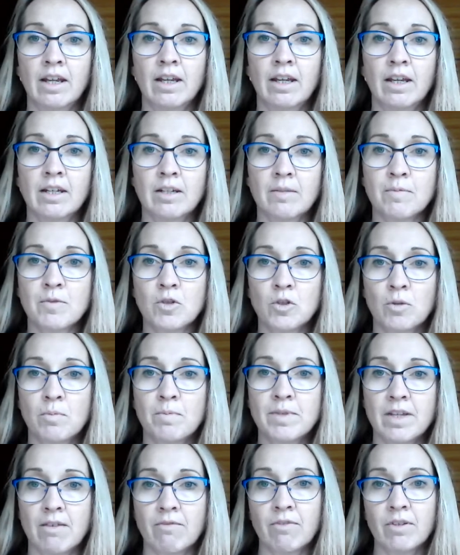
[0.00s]
it
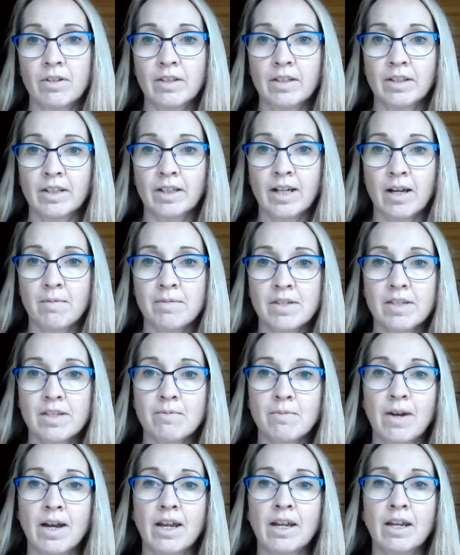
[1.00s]
absorbs everything that comes its
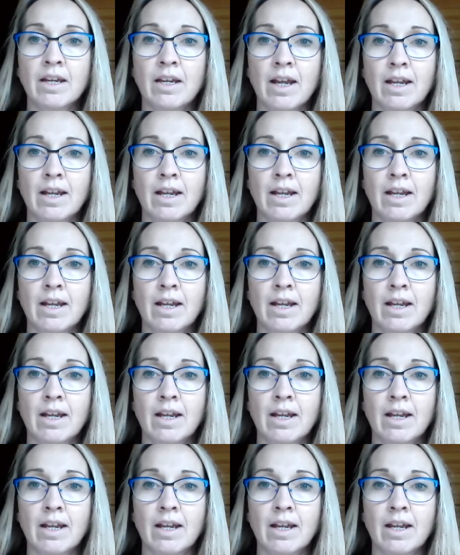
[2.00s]
way,